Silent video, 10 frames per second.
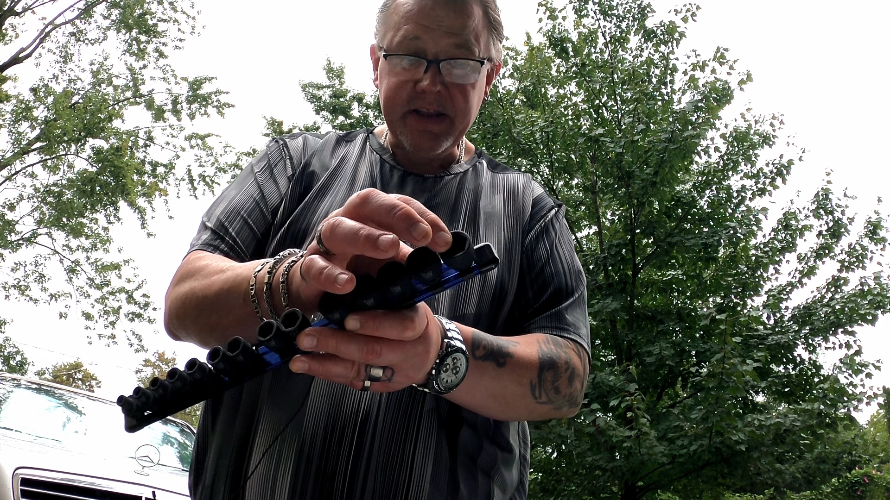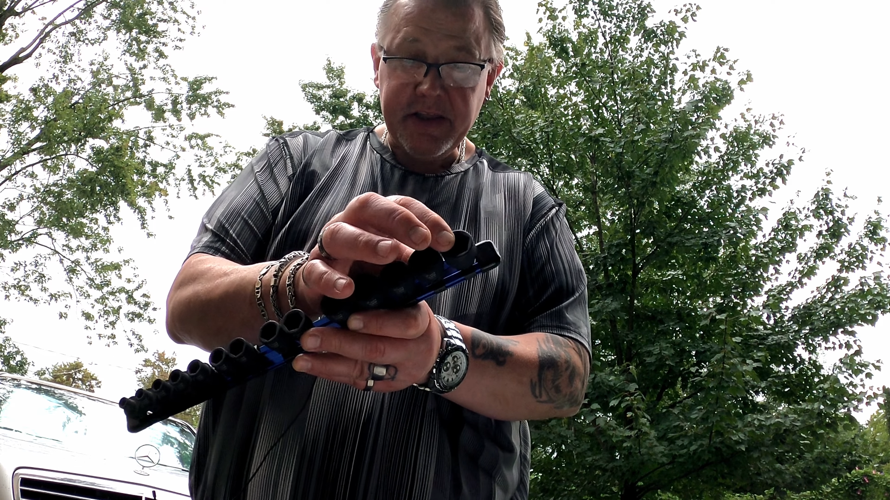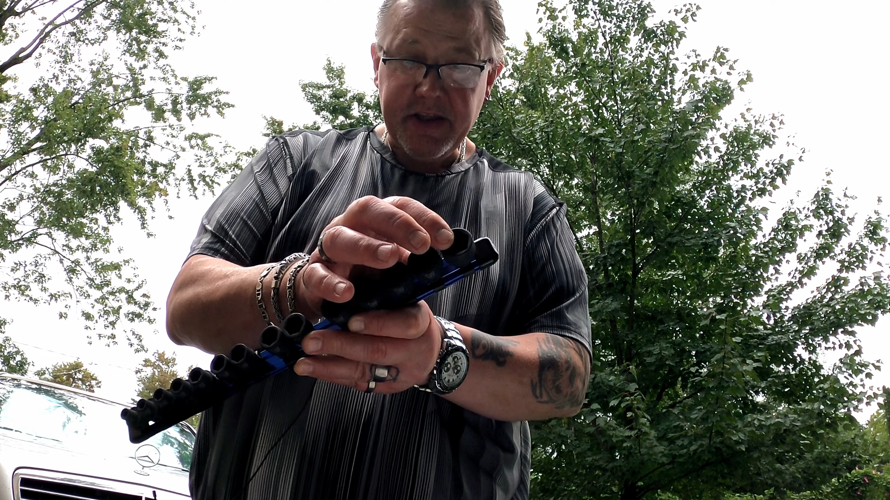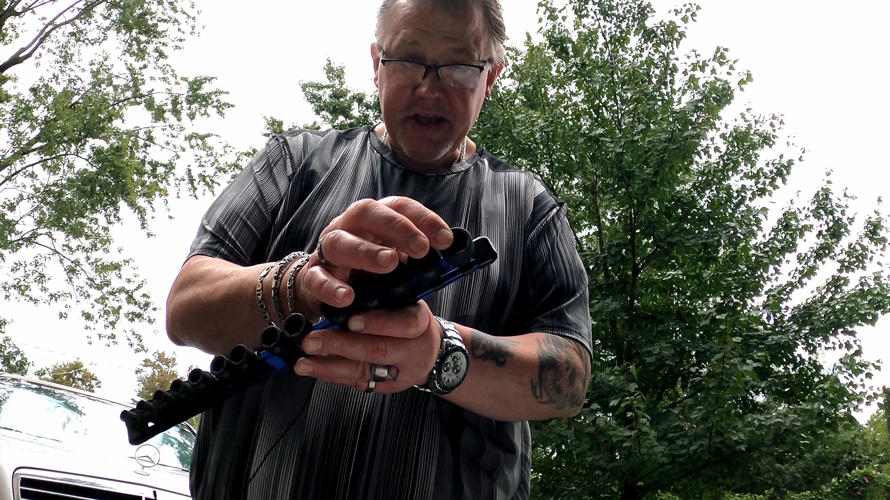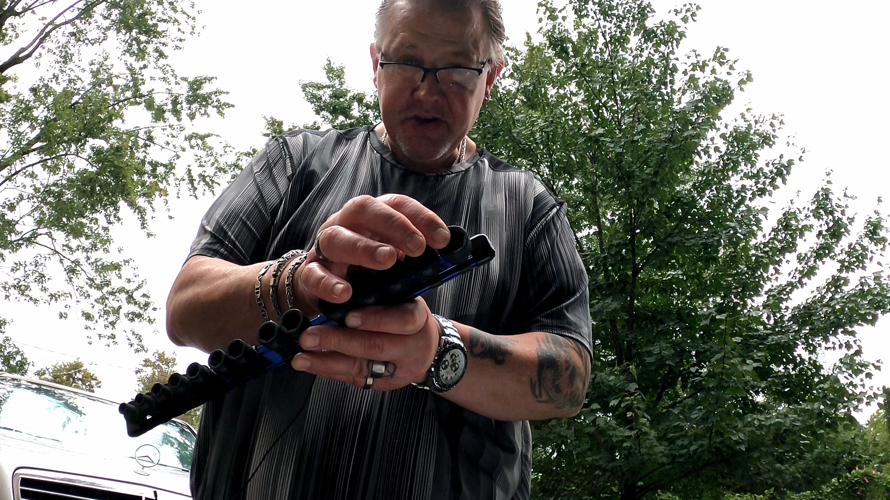
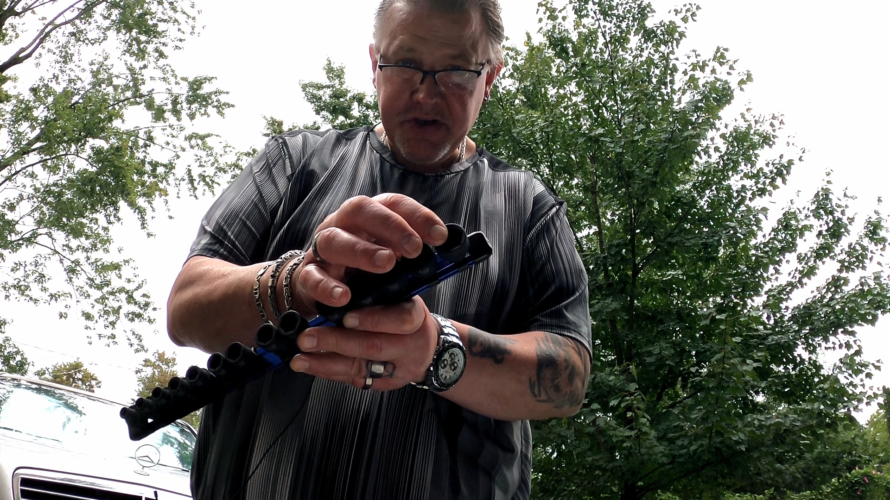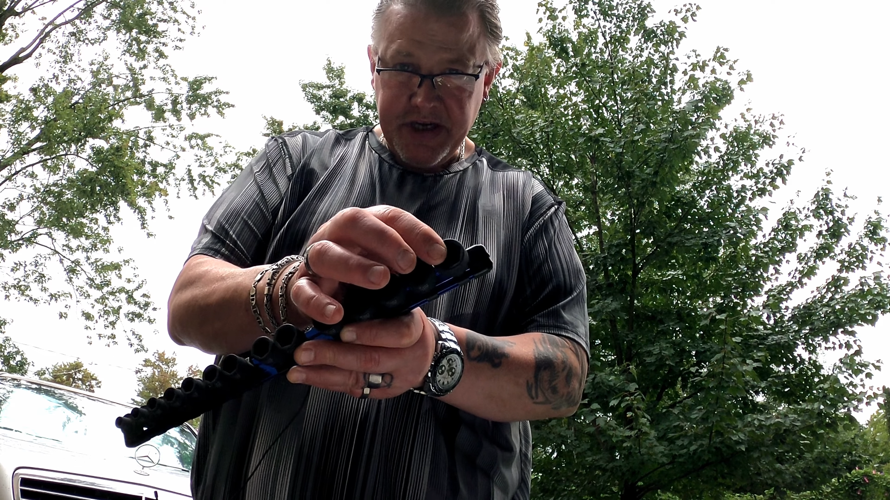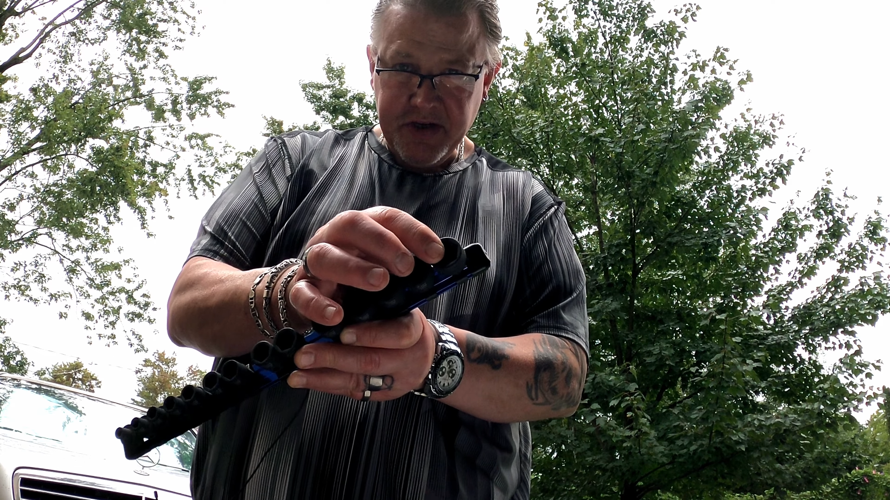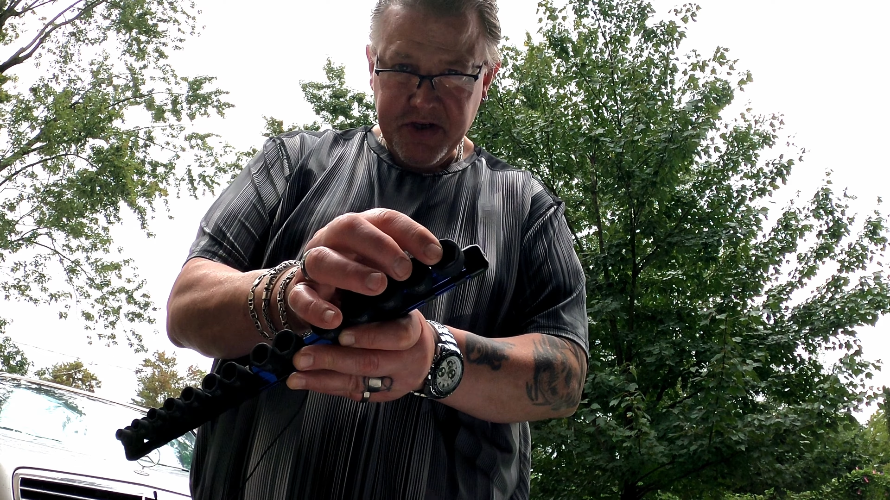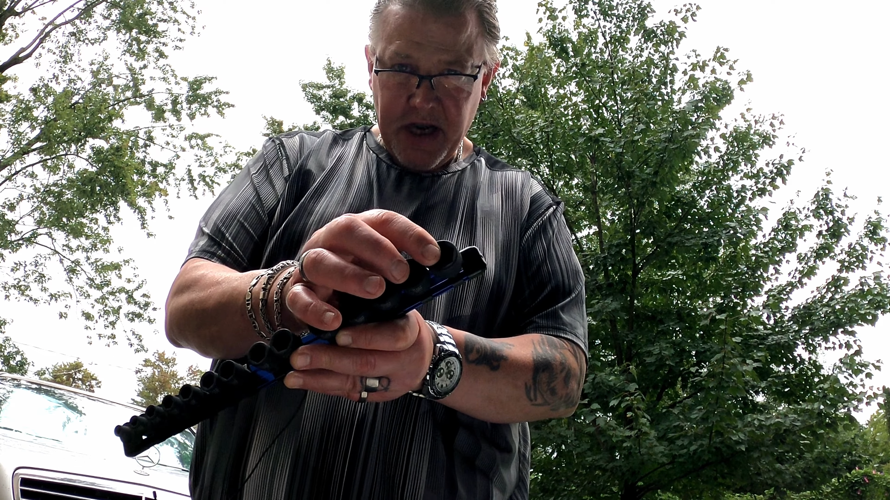that they're
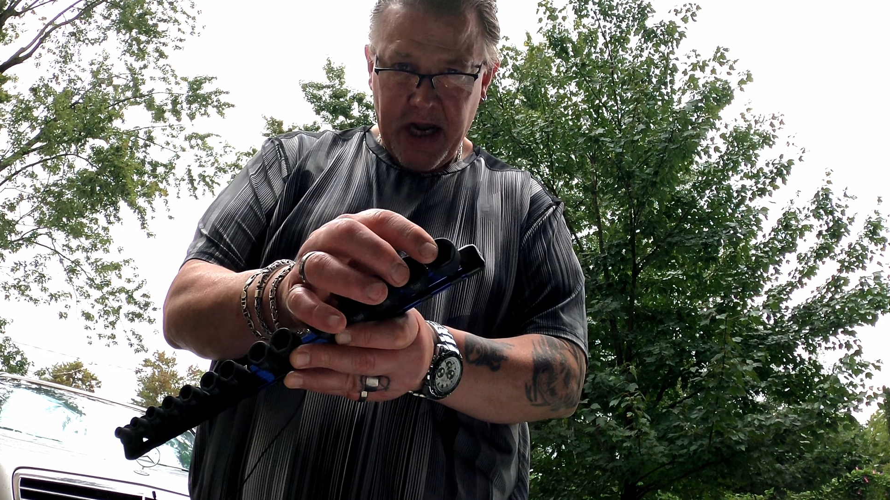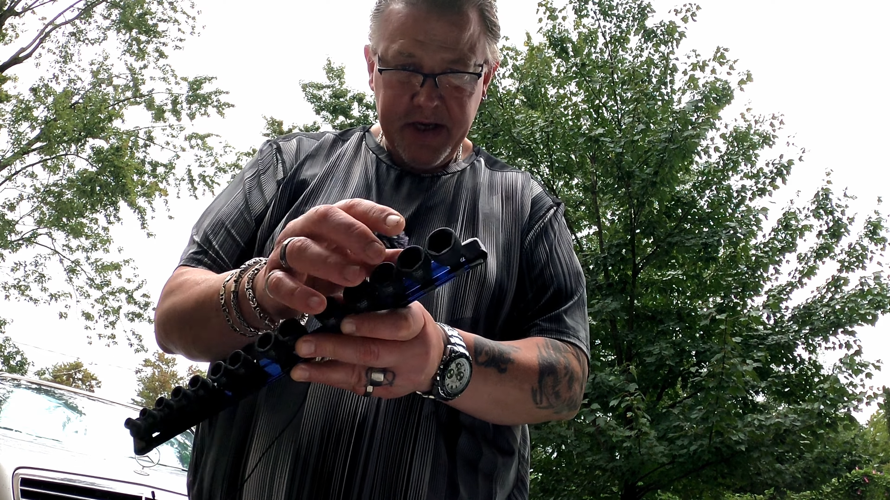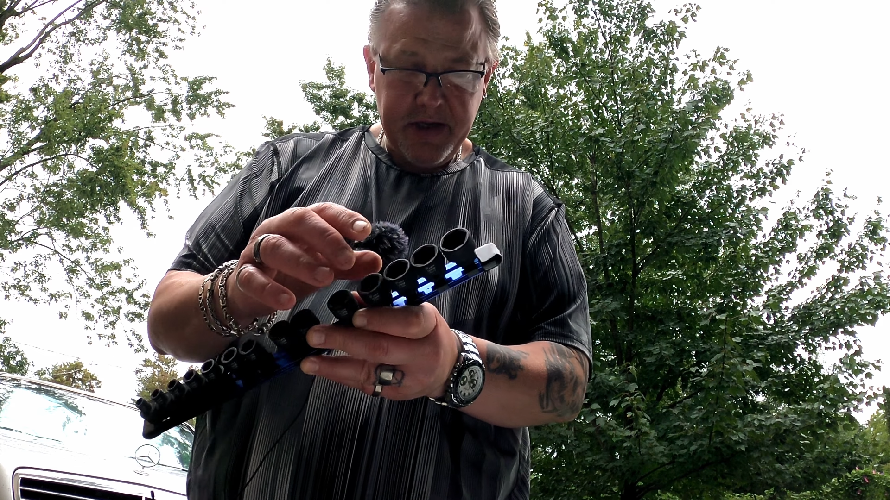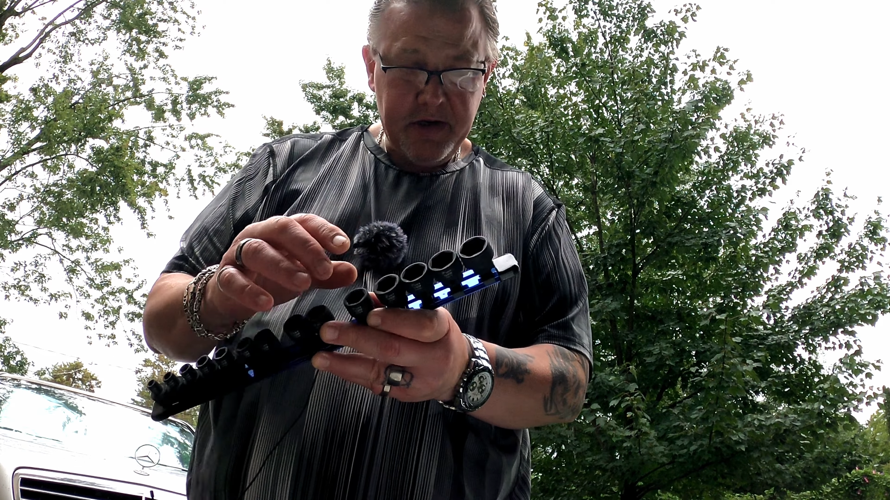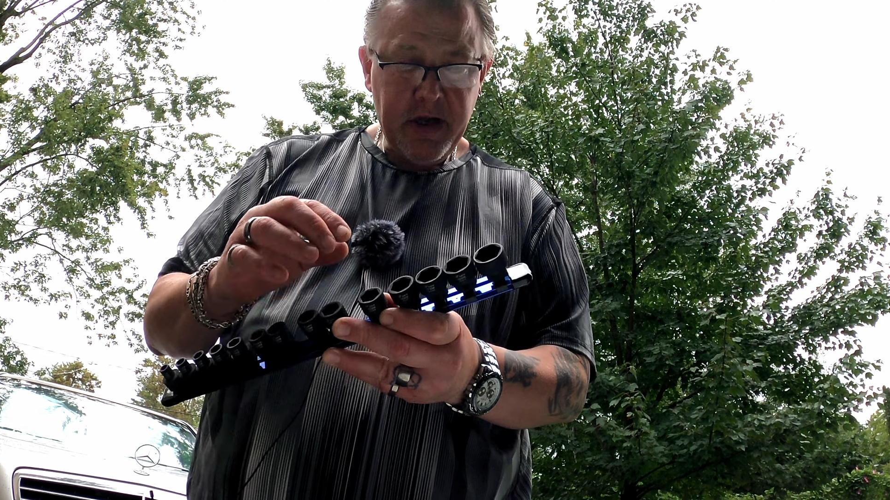
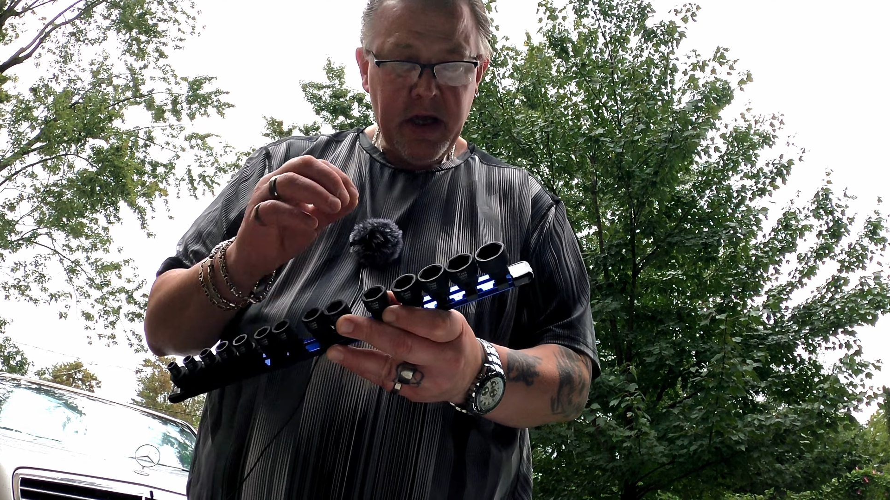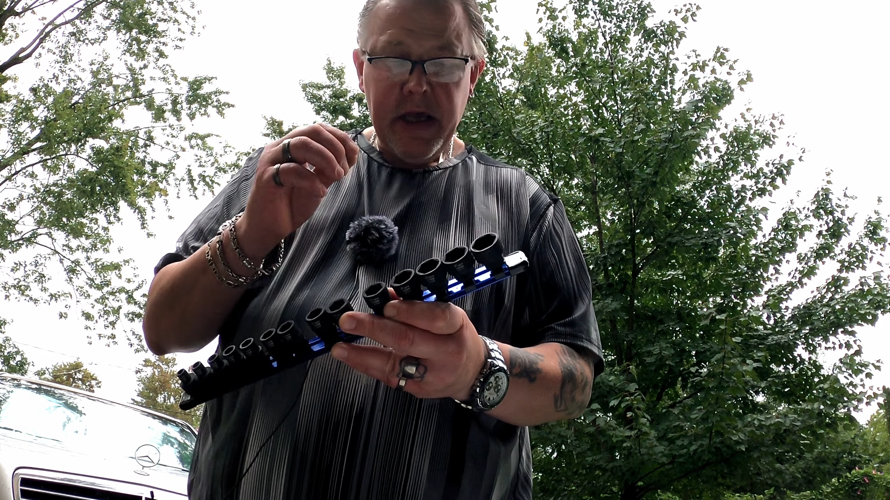six-sided